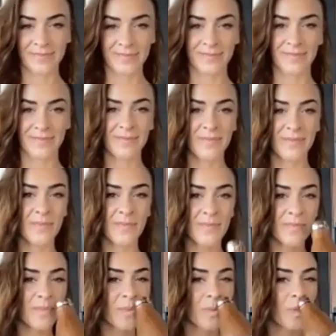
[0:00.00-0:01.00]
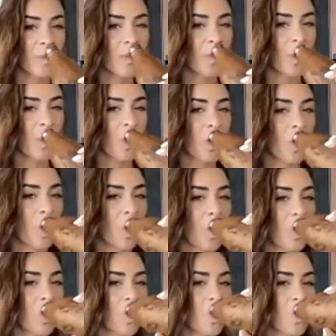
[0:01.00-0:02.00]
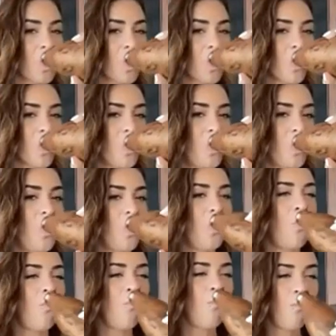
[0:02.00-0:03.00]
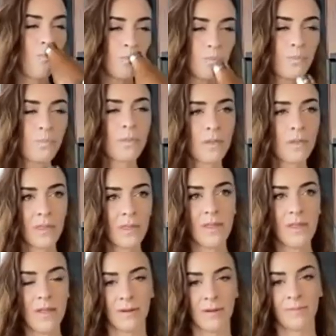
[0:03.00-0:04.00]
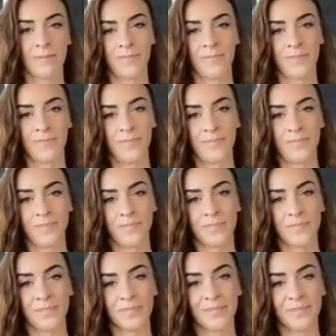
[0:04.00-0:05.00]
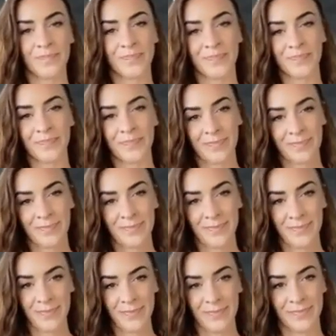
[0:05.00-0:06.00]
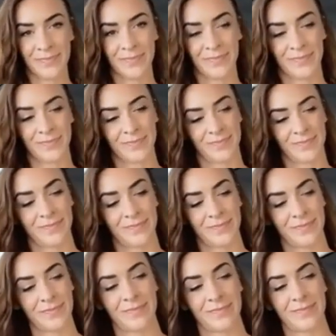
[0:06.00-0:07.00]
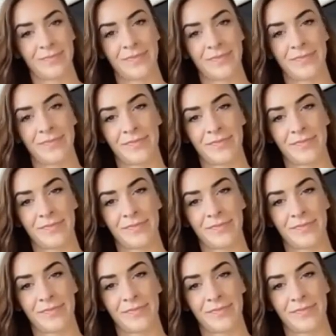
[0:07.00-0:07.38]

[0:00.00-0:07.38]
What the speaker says: No words are spoken by the person on screen.